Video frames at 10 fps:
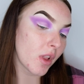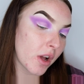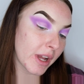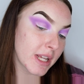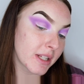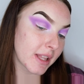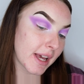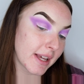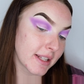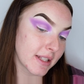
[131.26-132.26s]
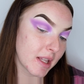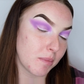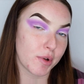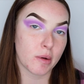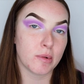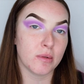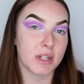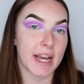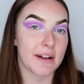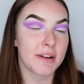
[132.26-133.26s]
Okay, so that is the purple
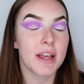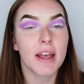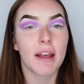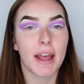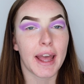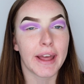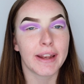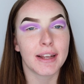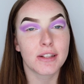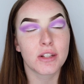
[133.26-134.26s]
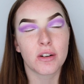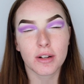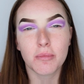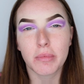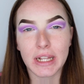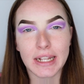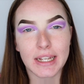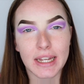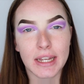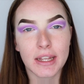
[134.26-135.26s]
down, and it's not
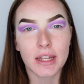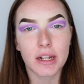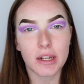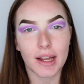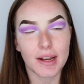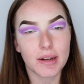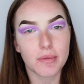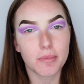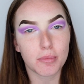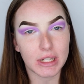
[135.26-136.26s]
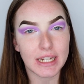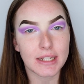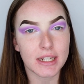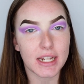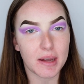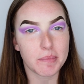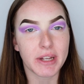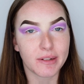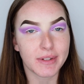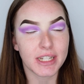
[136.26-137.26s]
completely like blended and
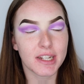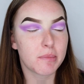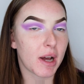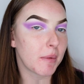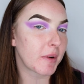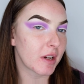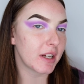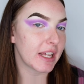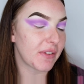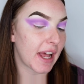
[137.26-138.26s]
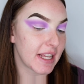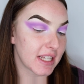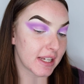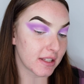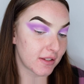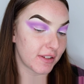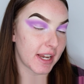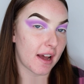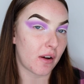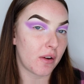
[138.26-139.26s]
pigmented, but I'm going to leave it as it is for
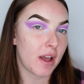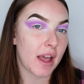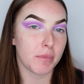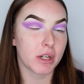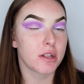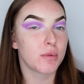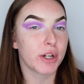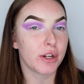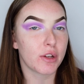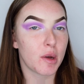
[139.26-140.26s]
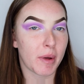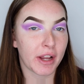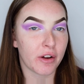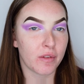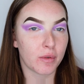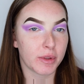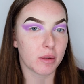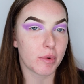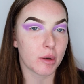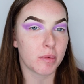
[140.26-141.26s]
now because we're going to go back over with the
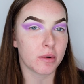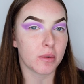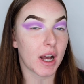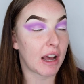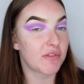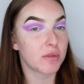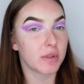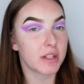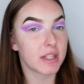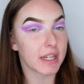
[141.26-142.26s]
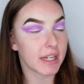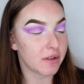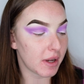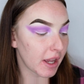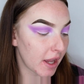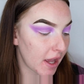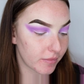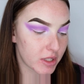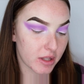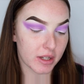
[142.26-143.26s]
purple afterwards anyway.
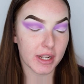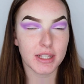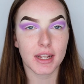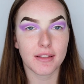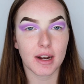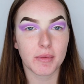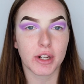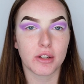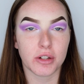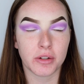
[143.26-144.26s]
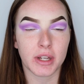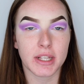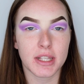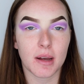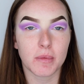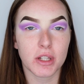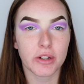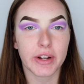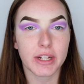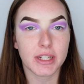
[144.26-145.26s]
So the next thing that I'm going to do is I'm just
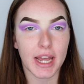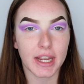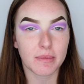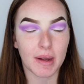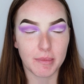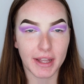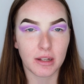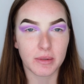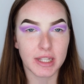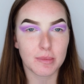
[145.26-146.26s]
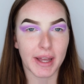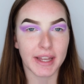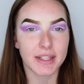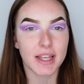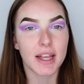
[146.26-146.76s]
going to take my P.Louise base